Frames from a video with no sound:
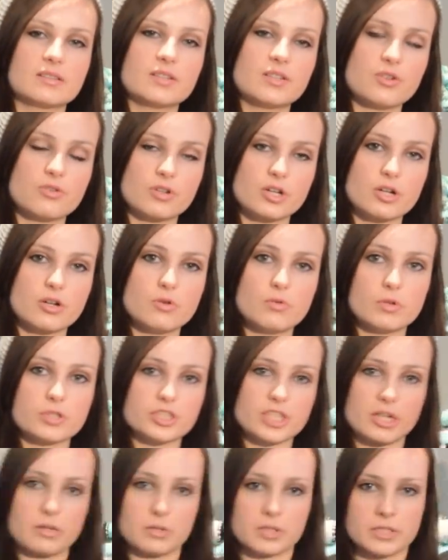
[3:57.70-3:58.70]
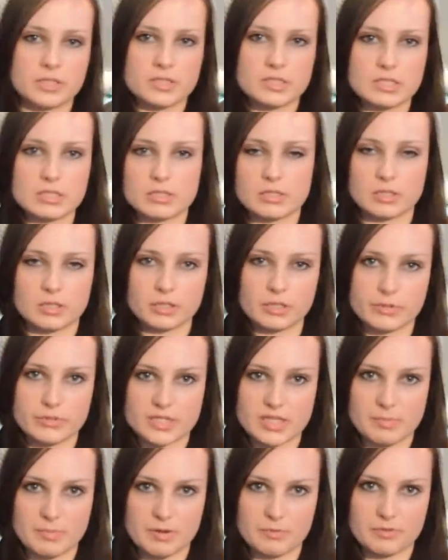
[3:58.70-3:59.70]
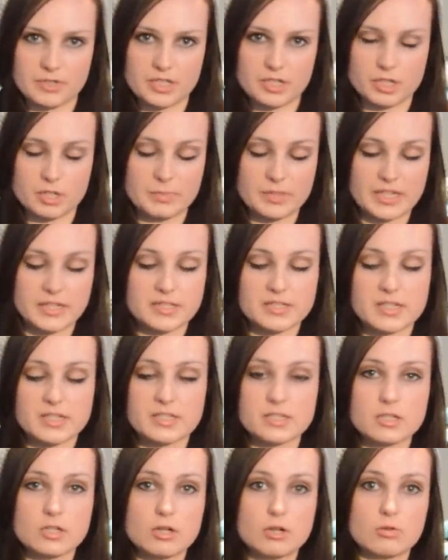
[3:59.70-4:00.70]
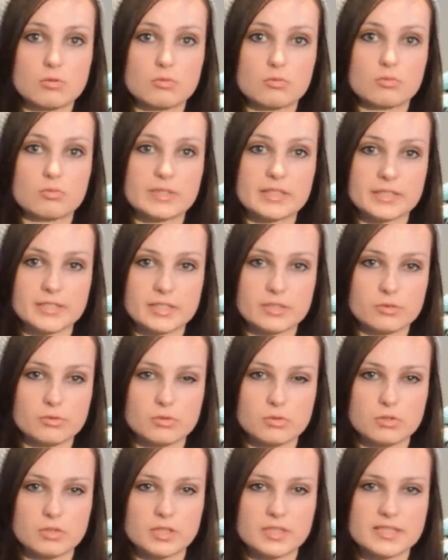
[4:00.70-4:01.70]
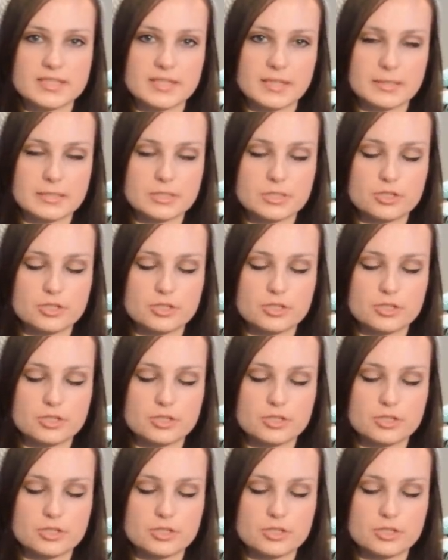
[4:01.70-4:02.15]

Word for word: logo, which I will insert a close-up of here because it's really cool. It's like